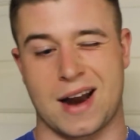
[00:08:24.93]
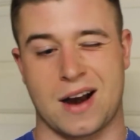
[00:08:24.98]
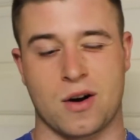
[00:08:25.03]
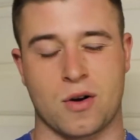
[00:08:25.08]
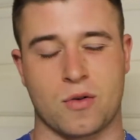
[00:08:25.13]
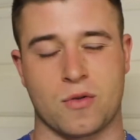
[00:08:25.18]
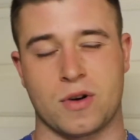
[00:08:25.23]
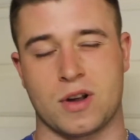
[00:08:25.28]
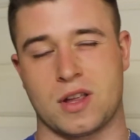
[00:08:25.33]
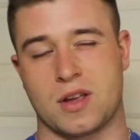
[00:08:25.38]
I
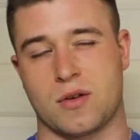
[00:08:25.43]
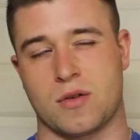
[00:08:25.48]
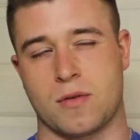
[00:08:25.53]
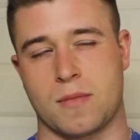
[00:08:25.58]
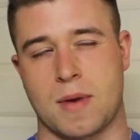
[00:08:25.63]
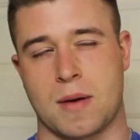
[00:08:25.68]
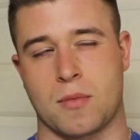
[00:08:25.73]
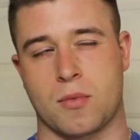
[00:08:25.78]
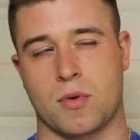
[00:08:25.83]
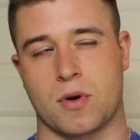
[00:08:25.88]
don't really
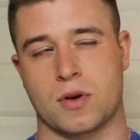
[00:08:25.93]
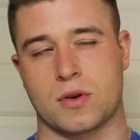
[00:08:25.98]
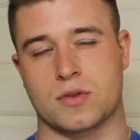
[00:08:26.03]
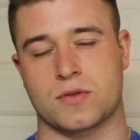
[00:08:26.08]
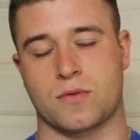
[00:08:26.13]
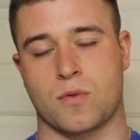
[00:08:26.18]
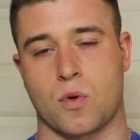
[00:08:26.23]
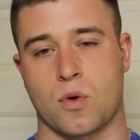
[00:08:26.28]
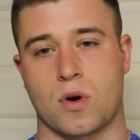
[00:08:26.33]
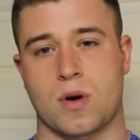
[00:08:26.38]
remember what it was
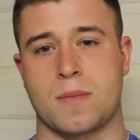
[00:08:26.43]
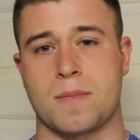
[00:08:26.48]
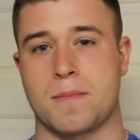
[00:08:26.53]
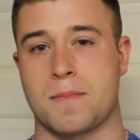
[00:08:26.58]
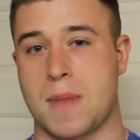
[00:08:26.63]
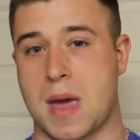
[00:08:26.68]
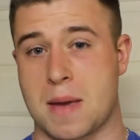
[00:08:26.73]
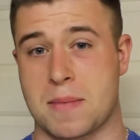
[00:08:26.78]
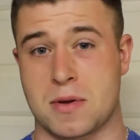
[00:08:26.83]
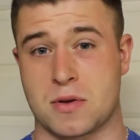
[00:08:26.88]
for.
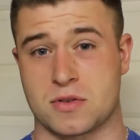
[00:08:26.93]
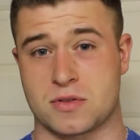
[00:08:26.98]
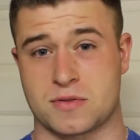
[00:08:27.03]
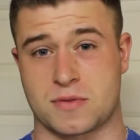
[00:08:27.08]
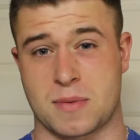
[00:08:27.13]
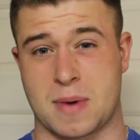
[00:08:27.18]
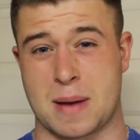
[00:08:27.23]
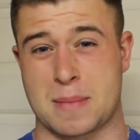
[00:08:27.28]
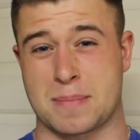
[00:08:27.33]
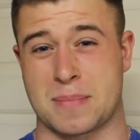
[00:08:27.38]
Maybe it was
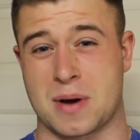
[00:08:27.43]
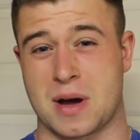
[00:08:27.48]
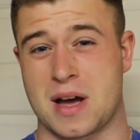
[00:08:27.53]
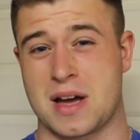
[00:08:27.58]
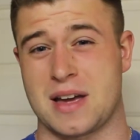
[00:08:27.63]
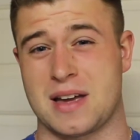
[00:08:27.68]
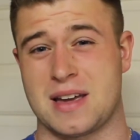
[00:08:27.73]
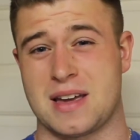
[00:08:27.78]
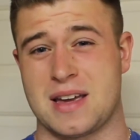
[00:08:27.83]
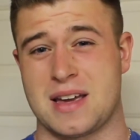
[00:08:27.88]
for my
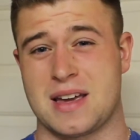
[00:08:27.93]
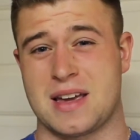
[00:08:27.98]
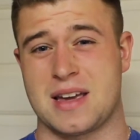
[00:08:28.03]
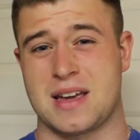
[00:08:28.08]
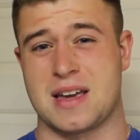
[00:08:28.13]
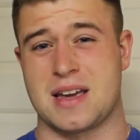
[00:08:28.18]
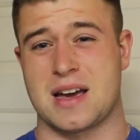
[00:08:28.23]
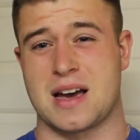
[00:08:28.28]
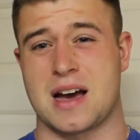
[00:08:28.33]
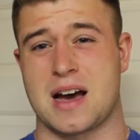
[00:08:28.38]
butt.
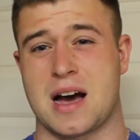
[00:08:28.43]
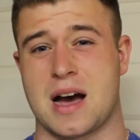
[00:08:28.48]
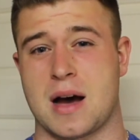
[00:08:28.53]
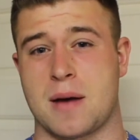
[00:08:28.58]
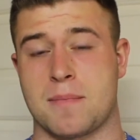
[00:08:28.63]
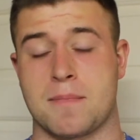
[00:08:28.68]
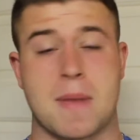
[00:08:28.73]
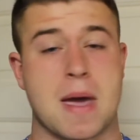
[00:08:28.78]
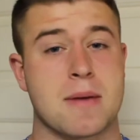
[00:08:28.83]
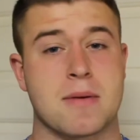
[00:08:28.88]

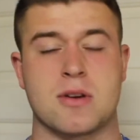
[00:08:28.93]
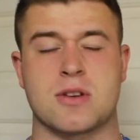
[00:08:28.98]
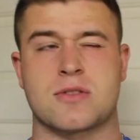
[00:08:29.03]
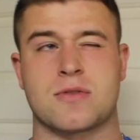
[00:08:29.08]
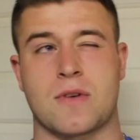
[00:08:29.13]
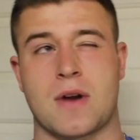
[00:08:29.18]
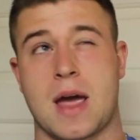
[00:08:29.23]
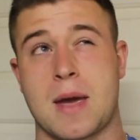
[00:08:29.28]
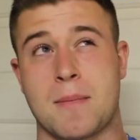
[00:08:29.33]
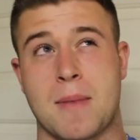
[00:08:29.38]
Maybe
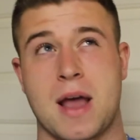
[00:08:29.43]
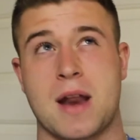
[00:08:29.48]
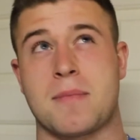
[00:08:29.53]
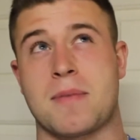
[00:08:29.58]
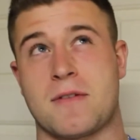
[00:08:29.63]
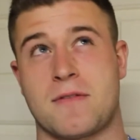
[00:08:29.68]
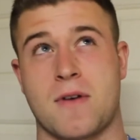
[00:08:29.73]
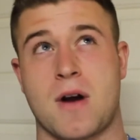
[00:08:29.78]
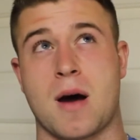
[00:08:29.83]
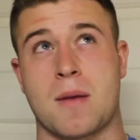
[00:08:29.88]
it might have
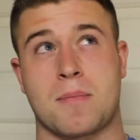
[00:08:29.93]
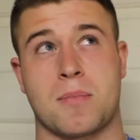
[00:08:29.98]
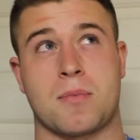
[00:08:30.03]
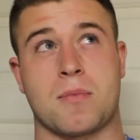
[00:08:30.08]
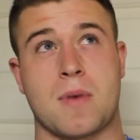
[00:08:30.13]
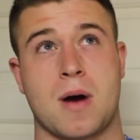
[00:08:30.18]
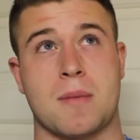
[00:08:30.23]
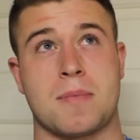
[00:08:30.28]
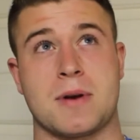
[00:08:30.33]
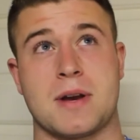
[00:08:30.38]
been for
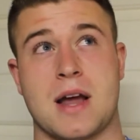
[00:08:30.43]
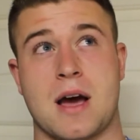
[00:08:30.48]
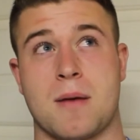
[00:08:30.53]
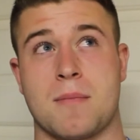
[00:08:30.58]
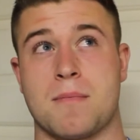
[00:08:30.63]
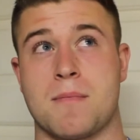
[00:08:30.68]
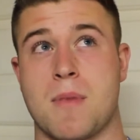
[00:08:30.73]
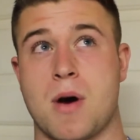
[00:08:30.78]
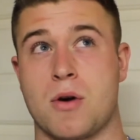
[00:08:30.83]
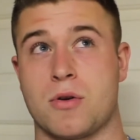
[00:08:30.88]
up and down
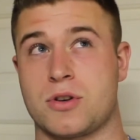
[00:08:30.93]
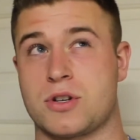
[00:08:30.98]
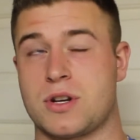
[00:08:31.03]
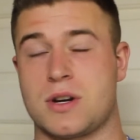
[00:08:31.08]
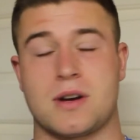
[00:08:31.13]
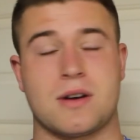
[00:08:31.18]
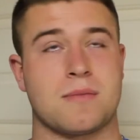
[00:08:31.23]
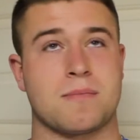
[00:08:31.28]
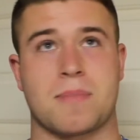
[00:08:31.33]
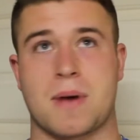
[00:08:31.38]

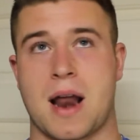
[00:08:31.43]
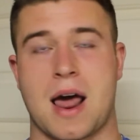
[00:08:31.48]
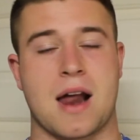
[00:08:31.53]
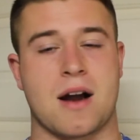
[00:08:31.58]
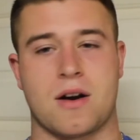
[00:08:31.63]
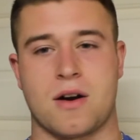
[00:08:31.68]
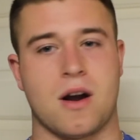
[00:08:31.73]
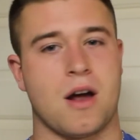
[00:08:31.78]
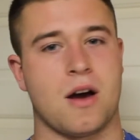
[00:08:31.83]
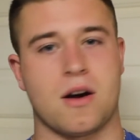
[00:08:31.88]
motion, but I
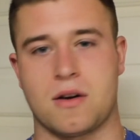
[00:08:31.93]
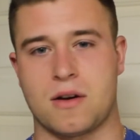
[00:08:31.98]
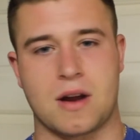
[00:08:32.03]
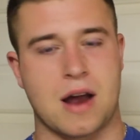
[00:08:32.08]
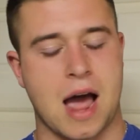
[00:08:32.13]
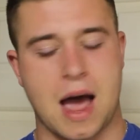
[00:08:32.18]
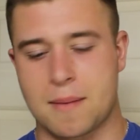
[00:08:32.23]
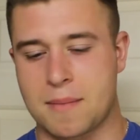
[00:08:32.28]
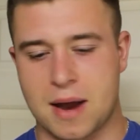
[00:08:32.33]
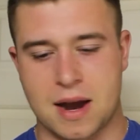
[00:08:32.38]
don't know.
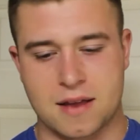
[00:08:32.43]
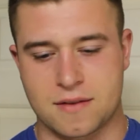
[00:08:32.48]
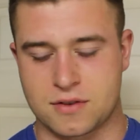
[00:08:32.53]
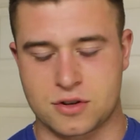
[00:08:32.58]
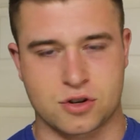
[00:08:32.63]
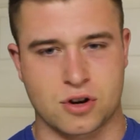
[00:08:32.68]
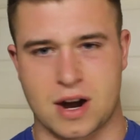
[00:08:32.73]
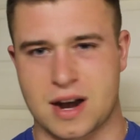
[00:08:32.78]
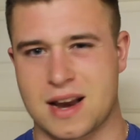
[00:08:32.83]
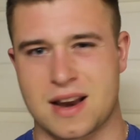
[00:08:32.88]
I'm not even
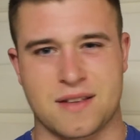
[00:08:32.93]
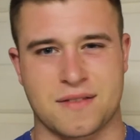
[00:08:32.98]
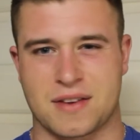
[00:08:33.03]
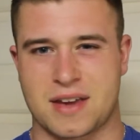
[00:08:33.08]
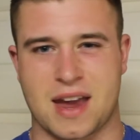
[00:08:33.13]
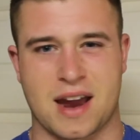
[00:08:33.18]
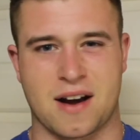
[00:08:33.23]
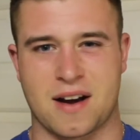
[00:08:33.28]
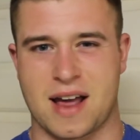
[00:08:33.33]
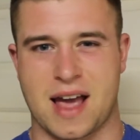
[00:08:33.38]
sure. I didn't even
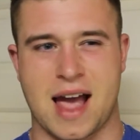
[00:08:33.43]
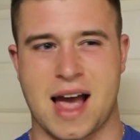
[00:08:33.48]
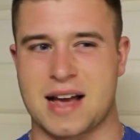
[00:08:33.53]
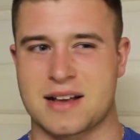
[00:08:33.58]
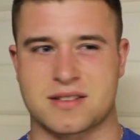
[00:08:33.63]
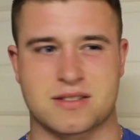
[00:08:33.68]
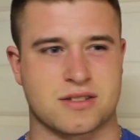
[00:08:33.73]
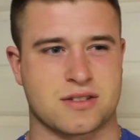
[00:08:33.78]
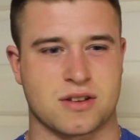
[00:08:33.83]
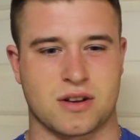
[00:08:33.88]
care to
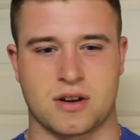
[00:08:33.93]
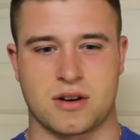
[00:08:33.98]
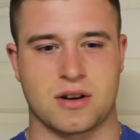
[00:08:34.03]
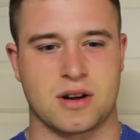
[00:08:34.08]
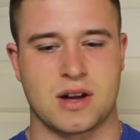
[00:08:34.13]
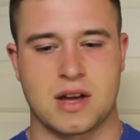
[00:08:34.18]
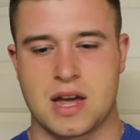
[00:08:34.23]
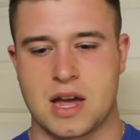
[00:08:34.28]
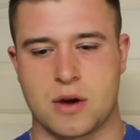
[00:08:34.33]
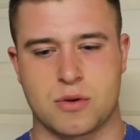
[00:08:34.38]
ask. So
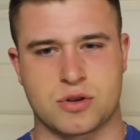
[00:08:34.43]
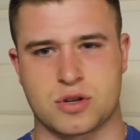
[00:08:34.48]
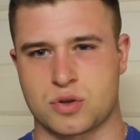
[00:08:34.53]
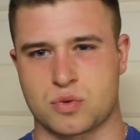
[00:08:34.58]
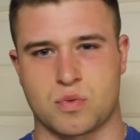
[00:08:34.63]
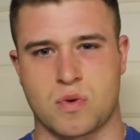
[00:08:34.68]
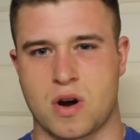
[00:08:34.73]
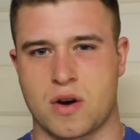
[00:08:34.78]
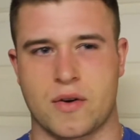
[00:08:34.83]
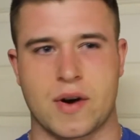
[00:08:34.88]
it was
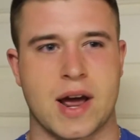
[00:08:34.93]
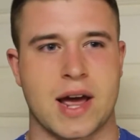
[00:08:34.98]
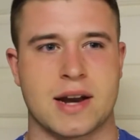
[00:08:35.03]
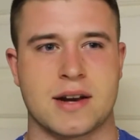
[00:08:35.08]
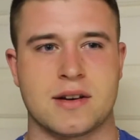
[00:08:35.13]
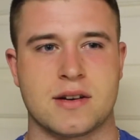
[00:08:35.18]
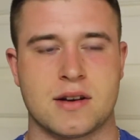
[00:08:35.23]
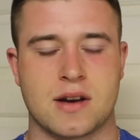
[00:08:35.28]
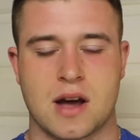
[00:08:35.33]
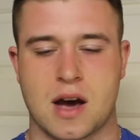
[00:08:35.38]
just one
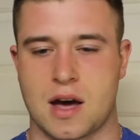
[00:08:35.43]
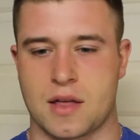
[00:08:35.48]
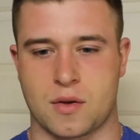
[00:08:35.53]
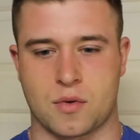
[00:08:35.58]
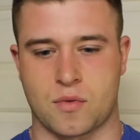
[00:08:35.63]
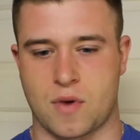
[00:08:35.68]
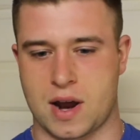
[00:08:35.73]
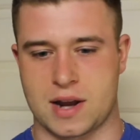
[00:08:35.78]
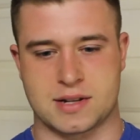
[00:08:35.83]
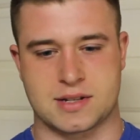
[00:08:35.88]
red on
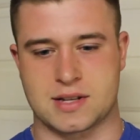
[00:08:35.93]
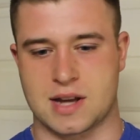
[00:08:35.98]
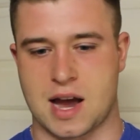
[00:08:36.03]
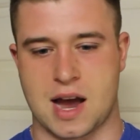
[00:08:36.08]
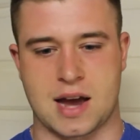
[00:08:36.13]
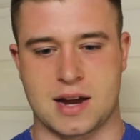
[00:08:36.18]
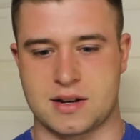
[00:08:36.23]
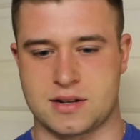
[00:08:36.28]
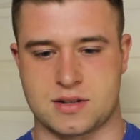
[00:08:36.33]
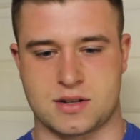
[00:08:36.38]
the right
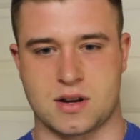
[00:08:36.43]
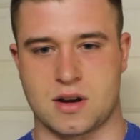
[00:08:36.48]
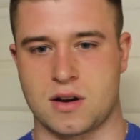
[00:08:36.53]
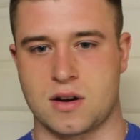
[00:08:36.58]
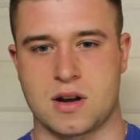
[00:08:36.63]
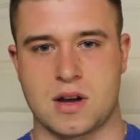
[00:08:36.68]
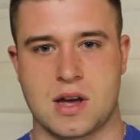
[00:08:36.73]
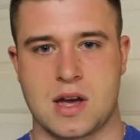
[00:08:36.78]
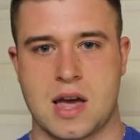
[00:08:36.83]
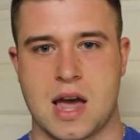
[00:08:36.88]
side.
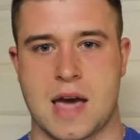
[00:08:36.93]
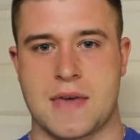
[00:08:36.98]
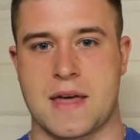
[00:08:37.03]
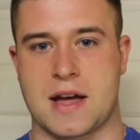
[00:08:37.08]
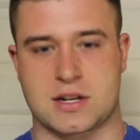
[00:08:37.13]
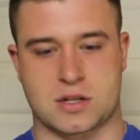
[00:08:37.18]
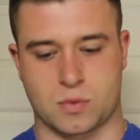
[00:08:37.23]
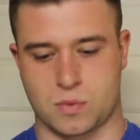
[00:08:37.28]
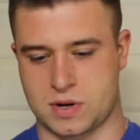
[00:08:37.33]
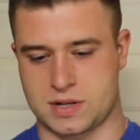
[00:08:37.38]
So, and
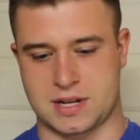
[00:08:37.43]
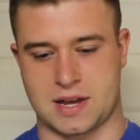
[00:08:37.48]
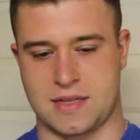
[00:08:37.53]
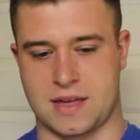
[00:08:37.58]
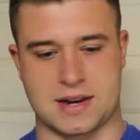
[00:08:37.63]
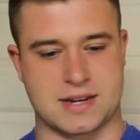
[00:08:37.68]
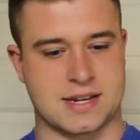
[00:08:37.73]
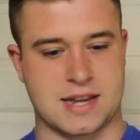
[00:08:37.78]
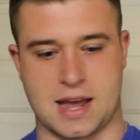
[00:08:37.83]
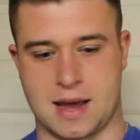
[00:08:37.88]
that's the one side
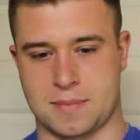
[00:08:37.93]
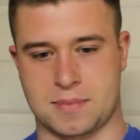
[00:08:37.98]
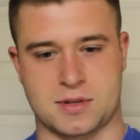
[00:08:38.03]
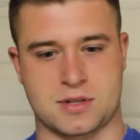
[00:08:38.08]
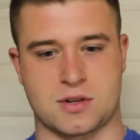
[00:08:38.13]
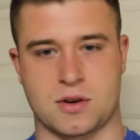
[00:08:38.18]
that dipped.